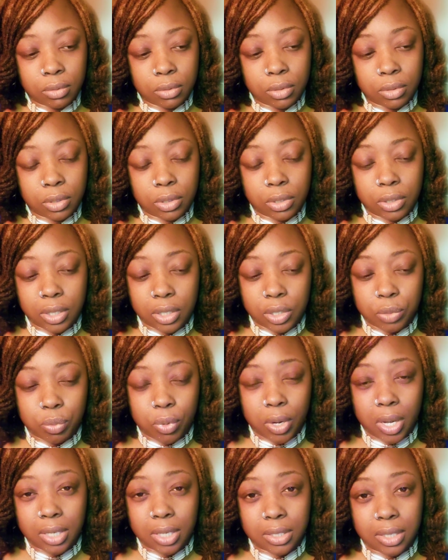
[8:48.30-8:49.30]
to such
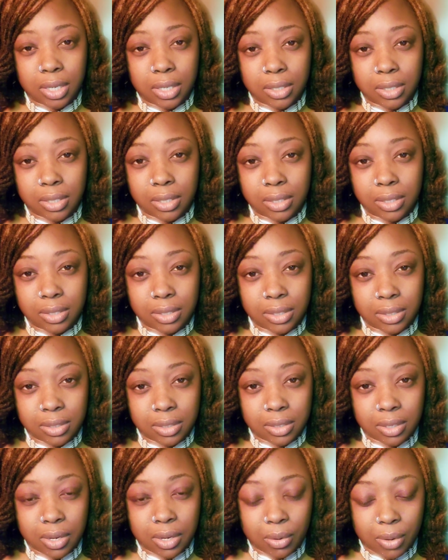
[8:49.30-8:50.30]
processes.
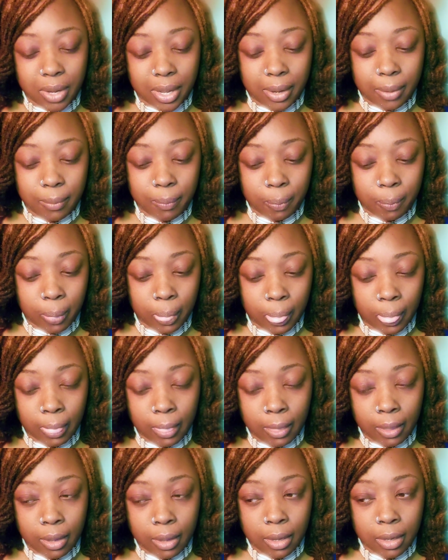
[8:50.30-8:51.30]
Okay.
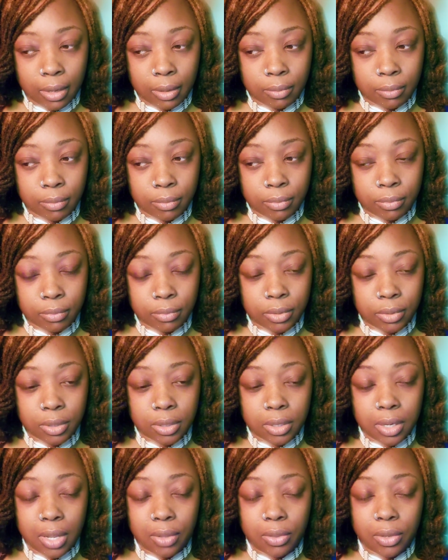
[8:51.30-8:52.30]

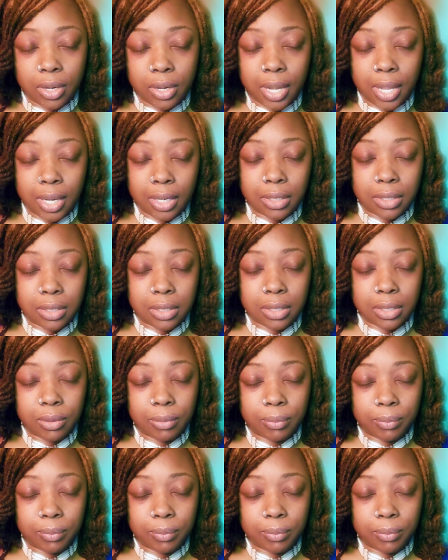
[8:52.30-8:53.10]
Now the next